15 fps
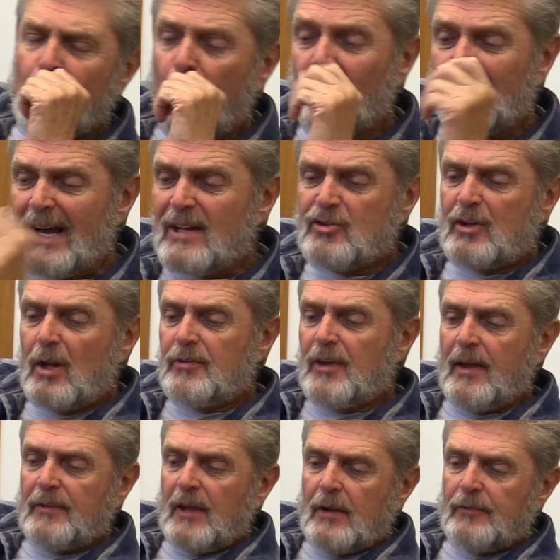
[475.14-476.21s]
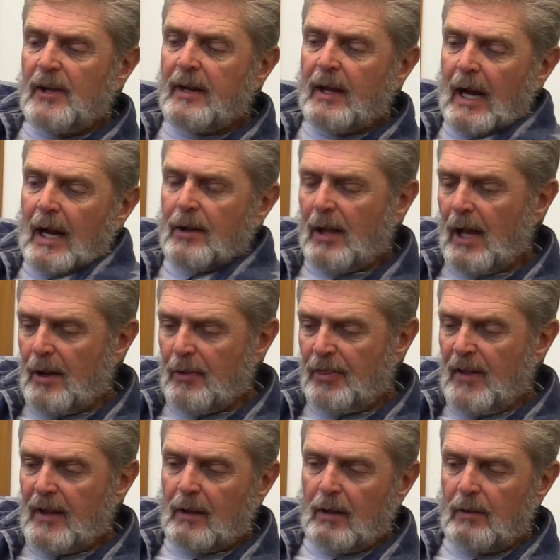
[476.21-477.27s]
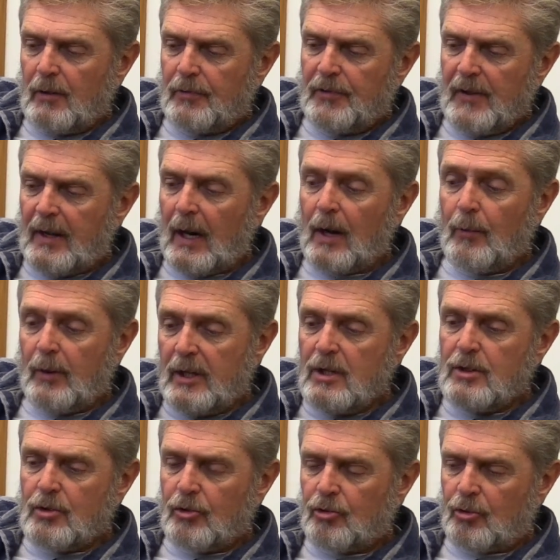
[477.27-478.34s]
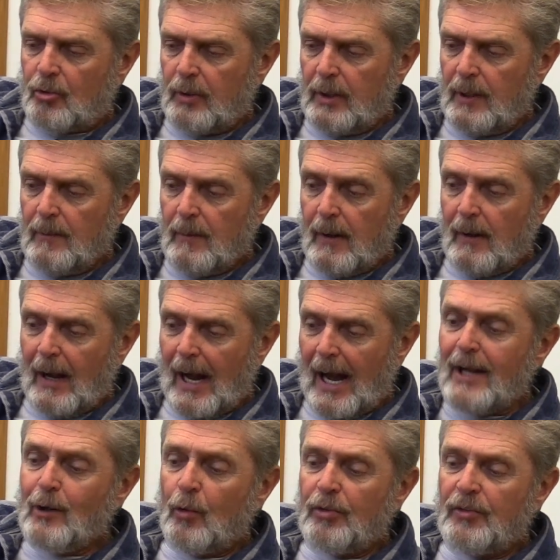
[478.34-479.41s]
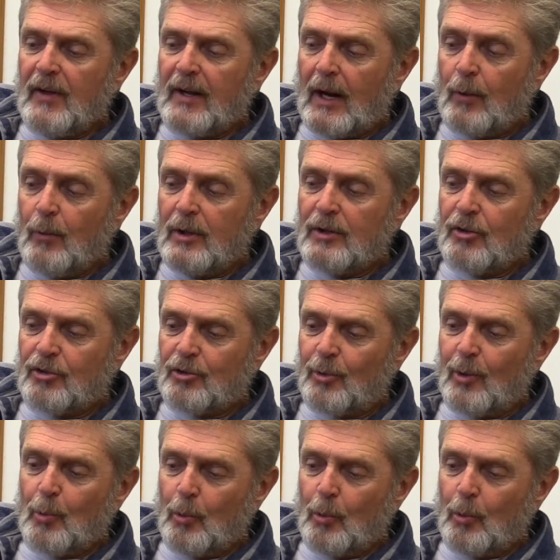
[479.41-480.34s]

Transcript: Well, that's the thing. I think our industry, I don't think our industry